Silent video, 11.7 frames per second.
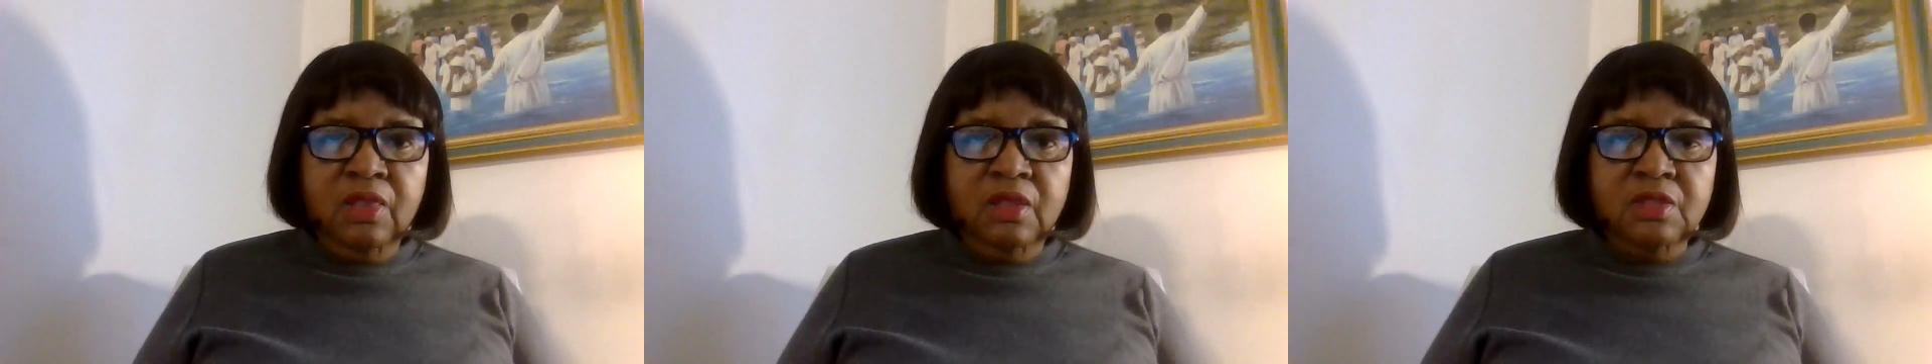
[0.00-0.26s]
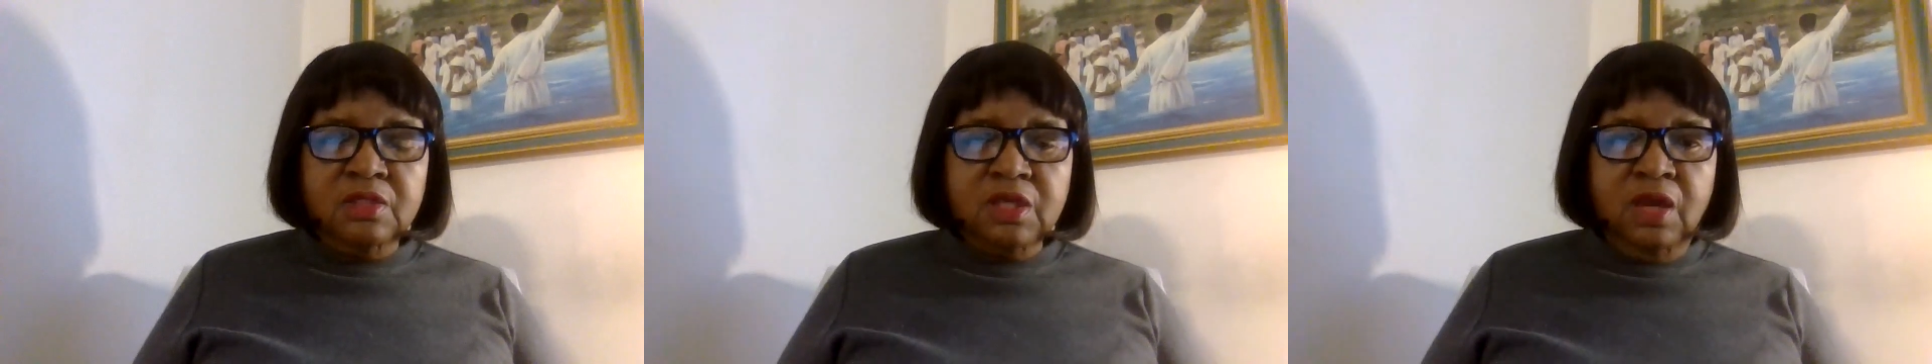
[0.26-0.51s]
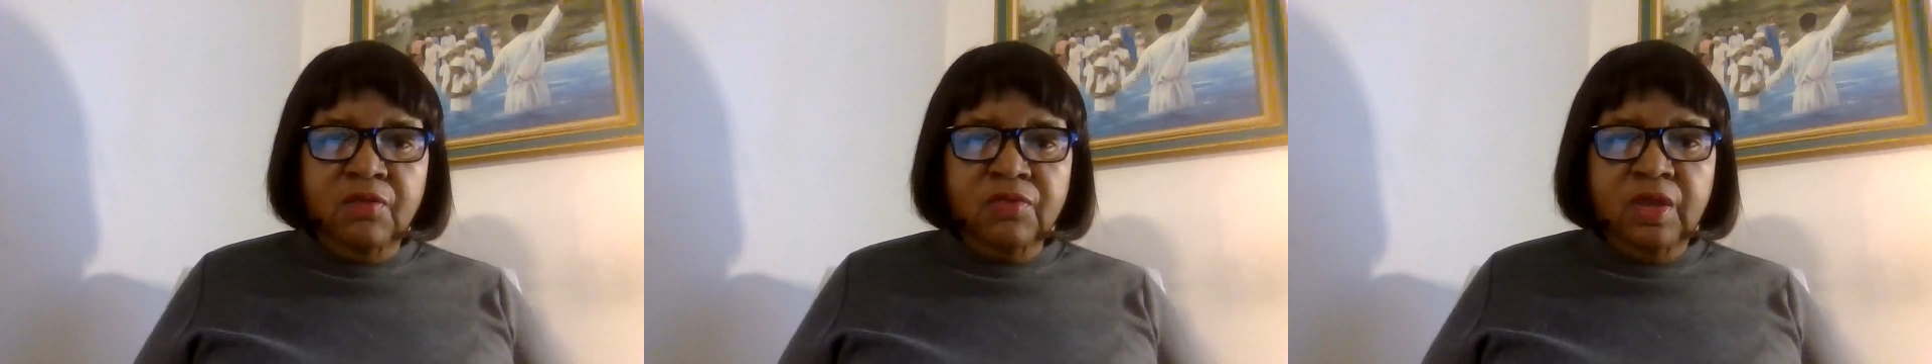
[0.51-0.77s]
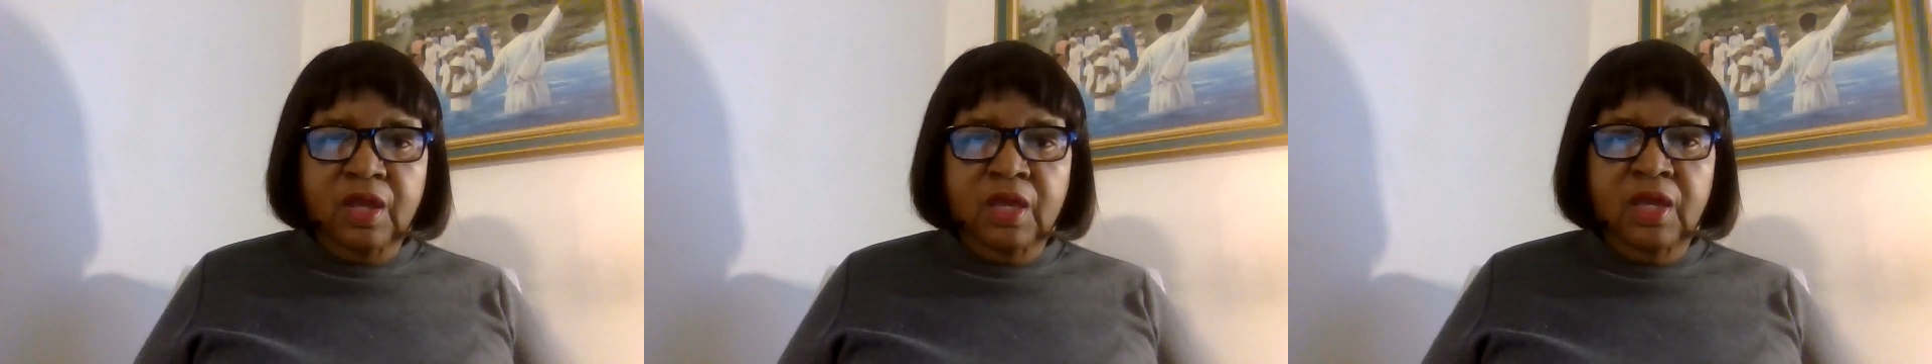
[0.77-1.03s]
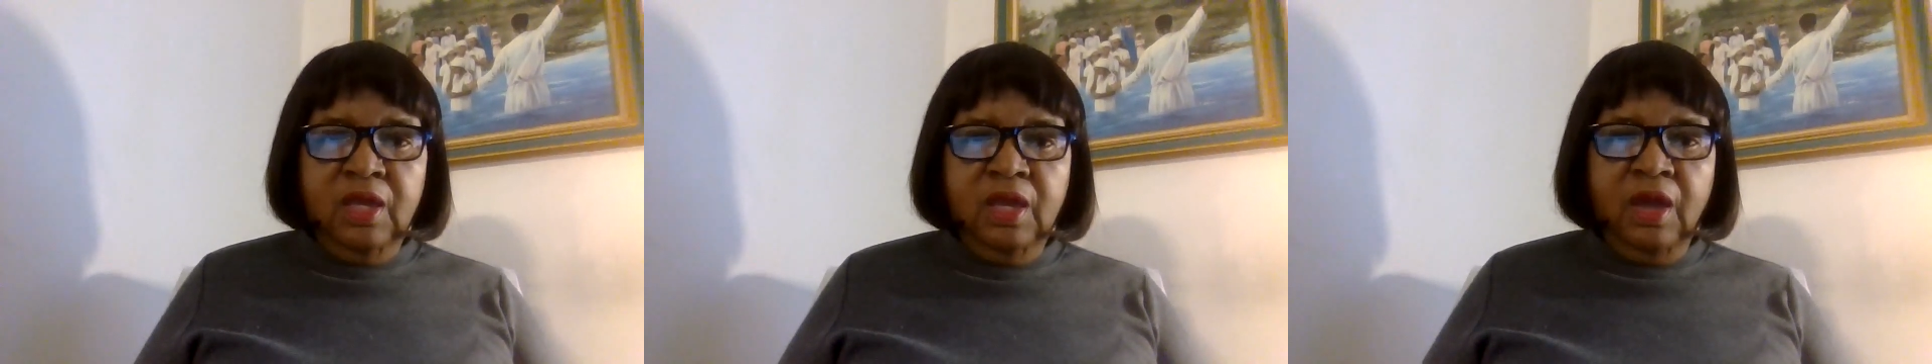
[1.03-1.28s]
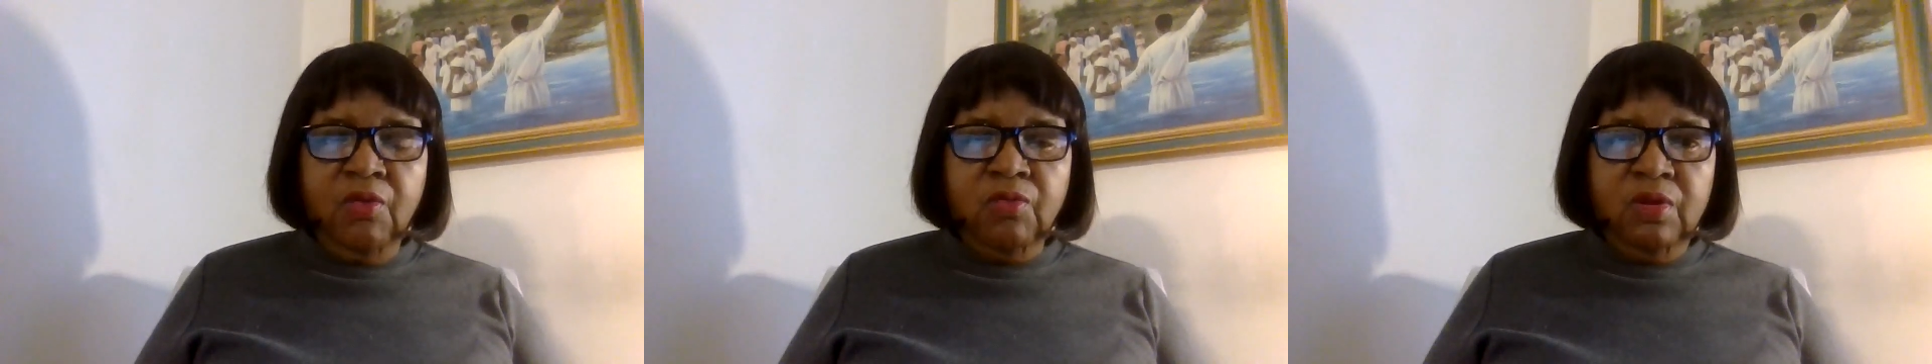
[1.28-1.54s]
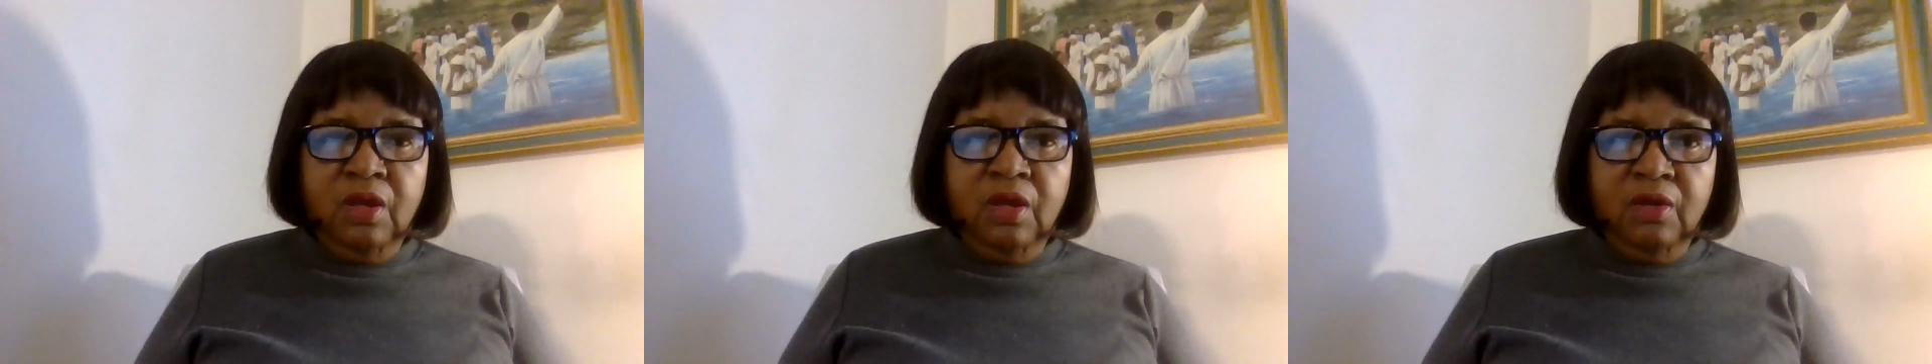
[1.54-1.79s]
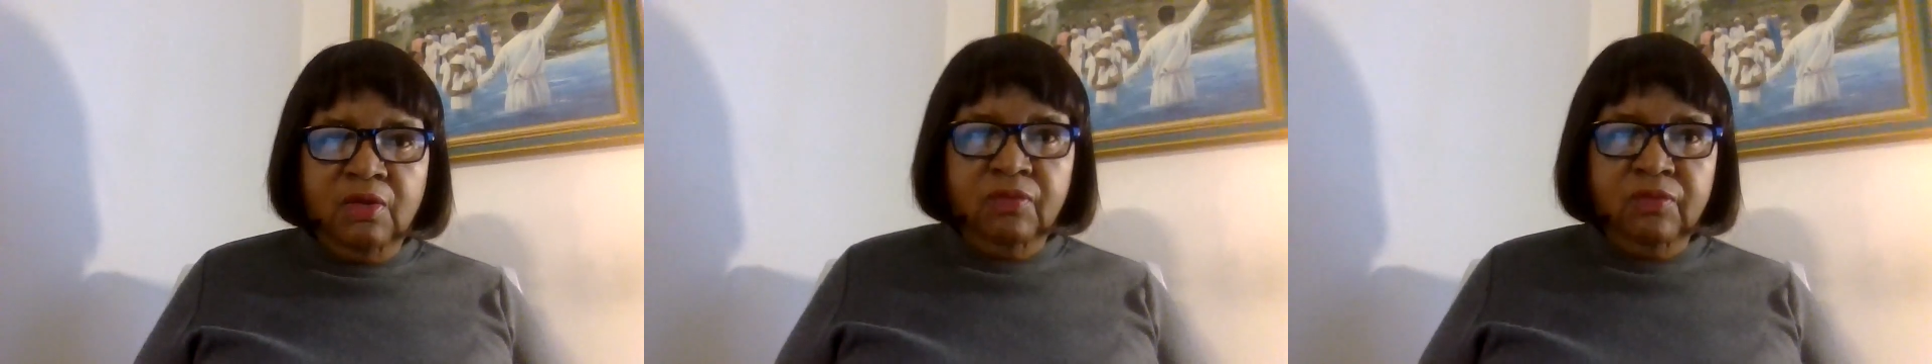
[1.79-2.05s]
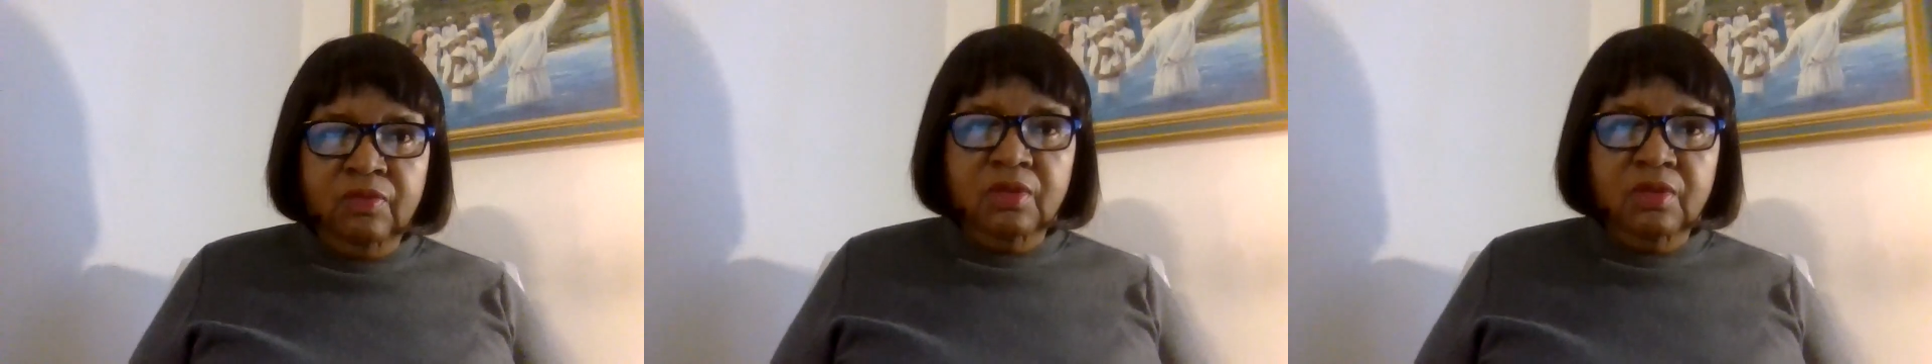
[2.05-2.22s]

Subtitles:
stuff that he got rid of,